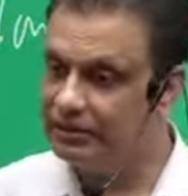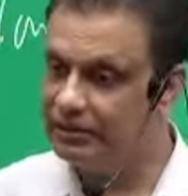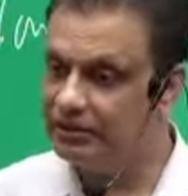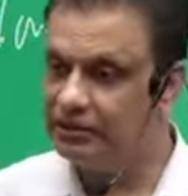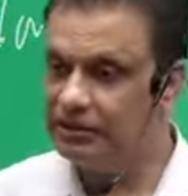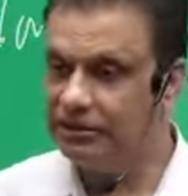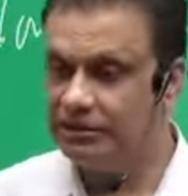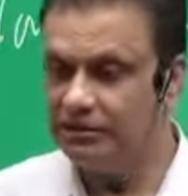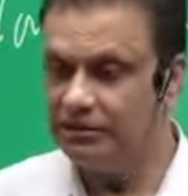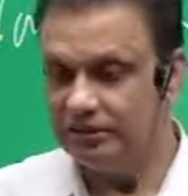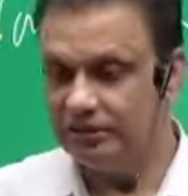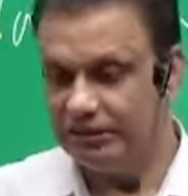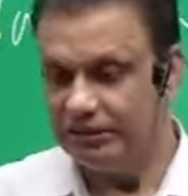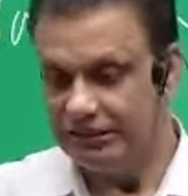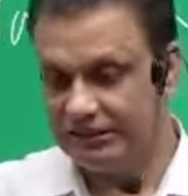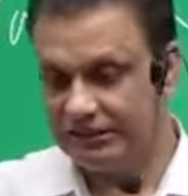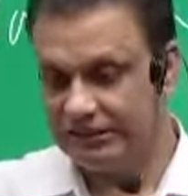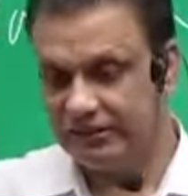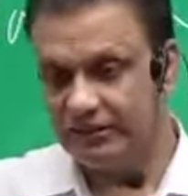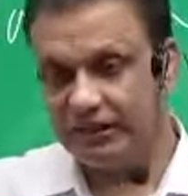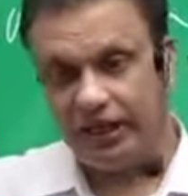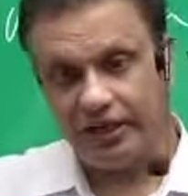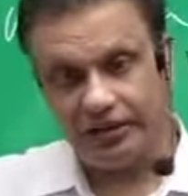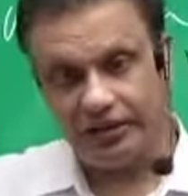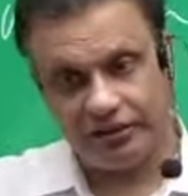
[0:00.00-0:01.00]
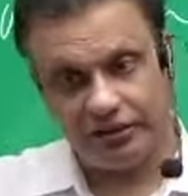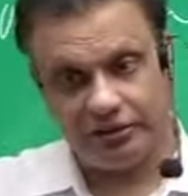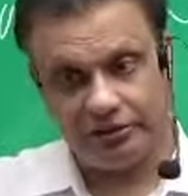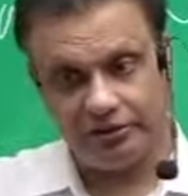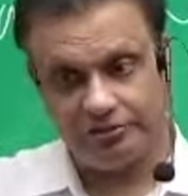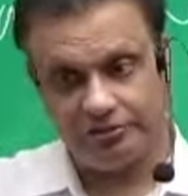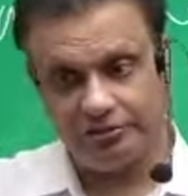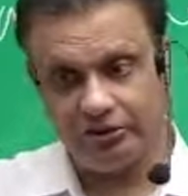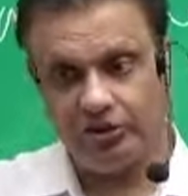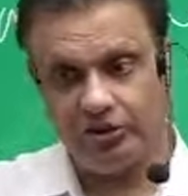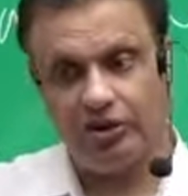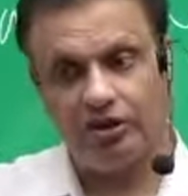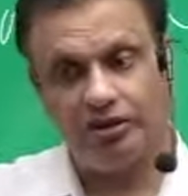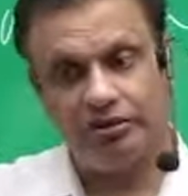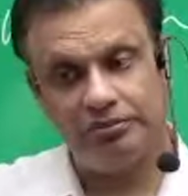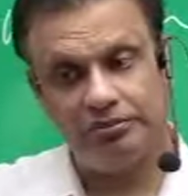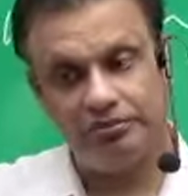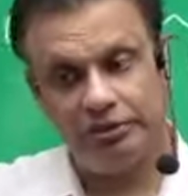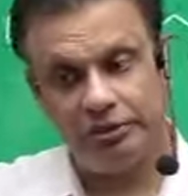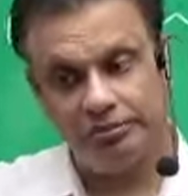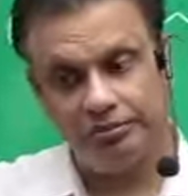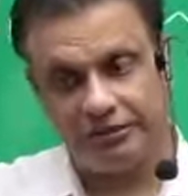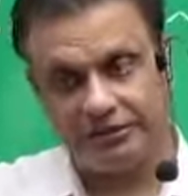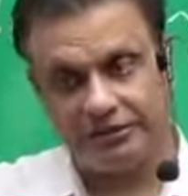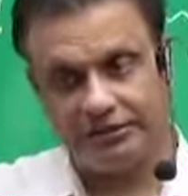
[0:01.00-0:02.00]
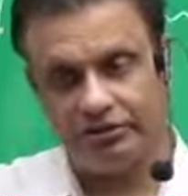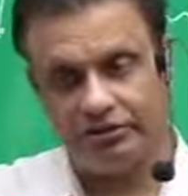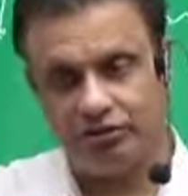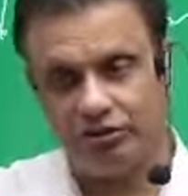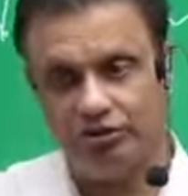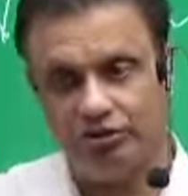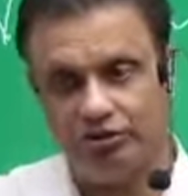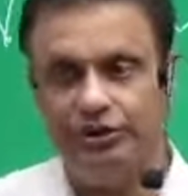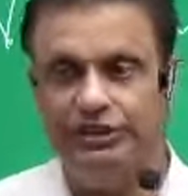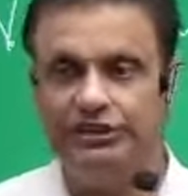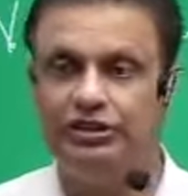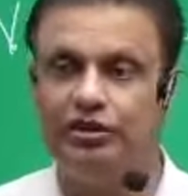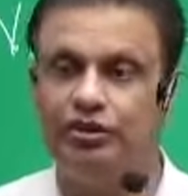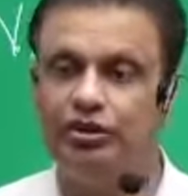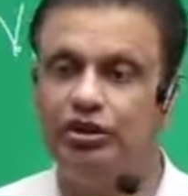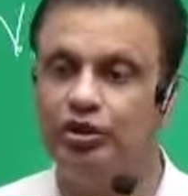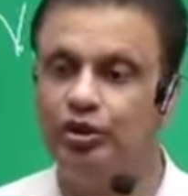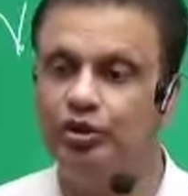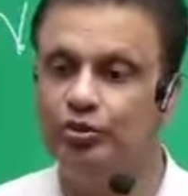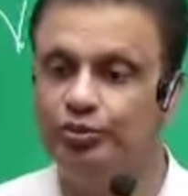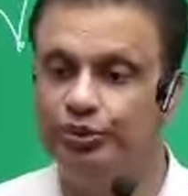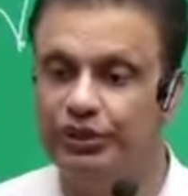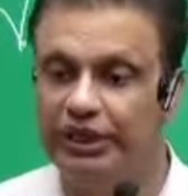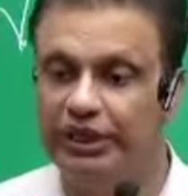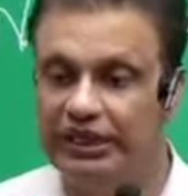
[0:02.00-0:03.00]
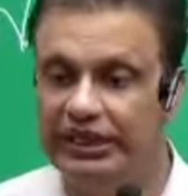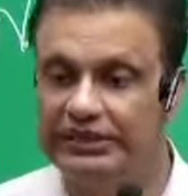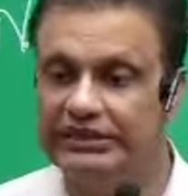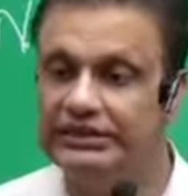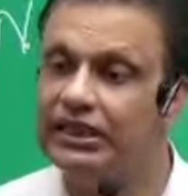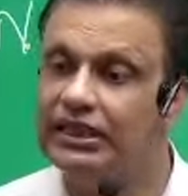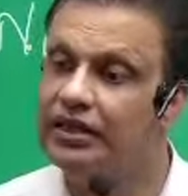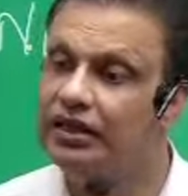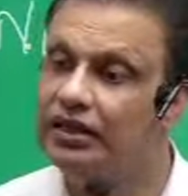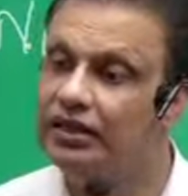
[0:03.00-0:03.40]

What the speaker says: the, you can say, target of the law, the person on which the law operates,